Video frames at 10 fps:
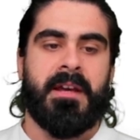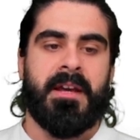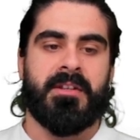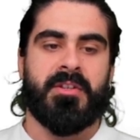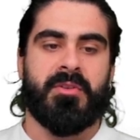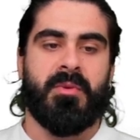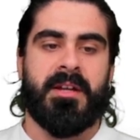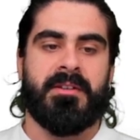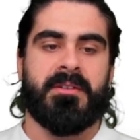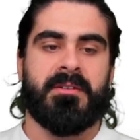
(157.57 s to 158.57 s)
x
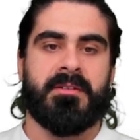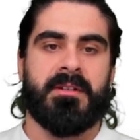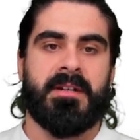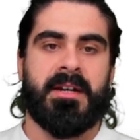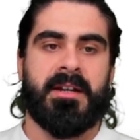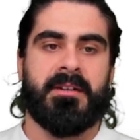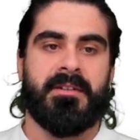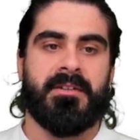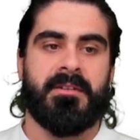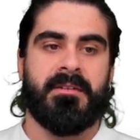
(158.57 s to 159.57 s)
squared
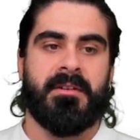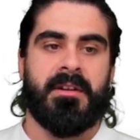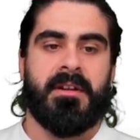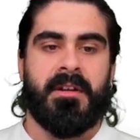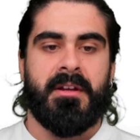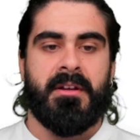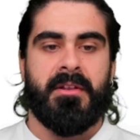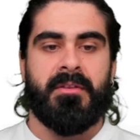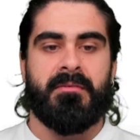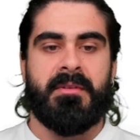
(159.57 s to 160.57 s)
and
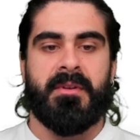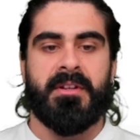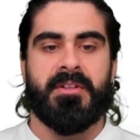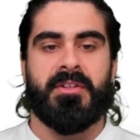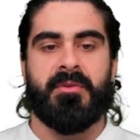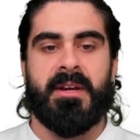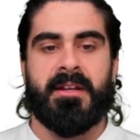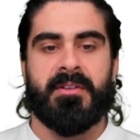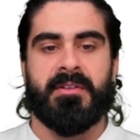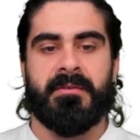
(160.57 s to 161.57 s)
3 plus
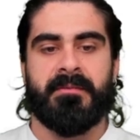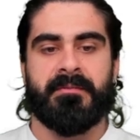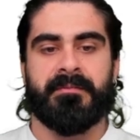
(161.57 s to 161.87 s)
2x,